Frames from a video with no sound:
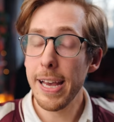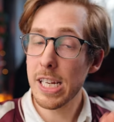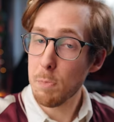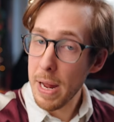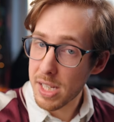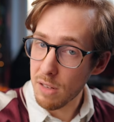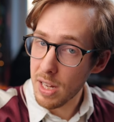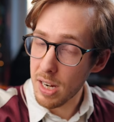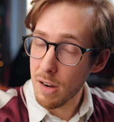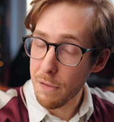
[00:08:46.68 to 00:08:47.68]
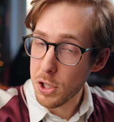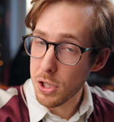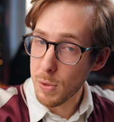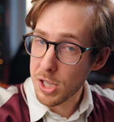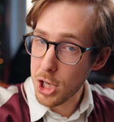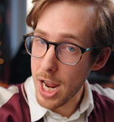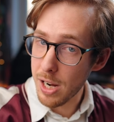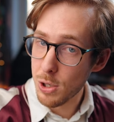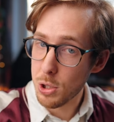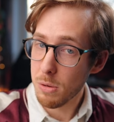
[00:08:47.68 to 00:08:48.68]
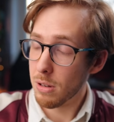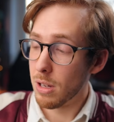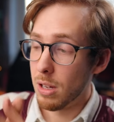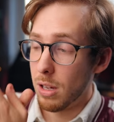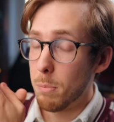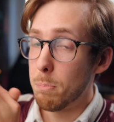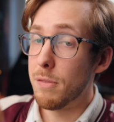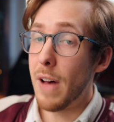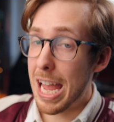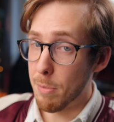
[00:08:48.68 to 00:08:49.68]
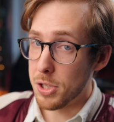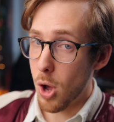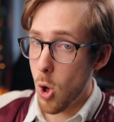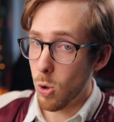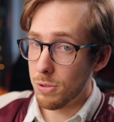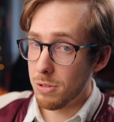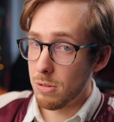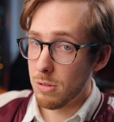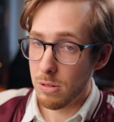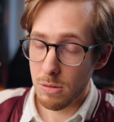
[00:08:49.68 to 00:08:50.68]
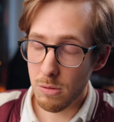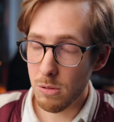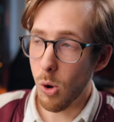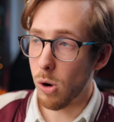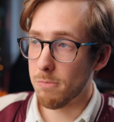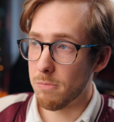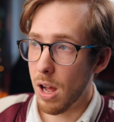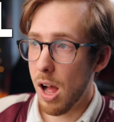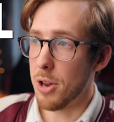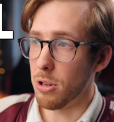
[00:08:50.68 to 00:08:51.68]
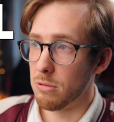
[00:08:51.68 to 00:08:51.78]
Expensive and inefficient to exchange, but valuable to hold. Or hodl.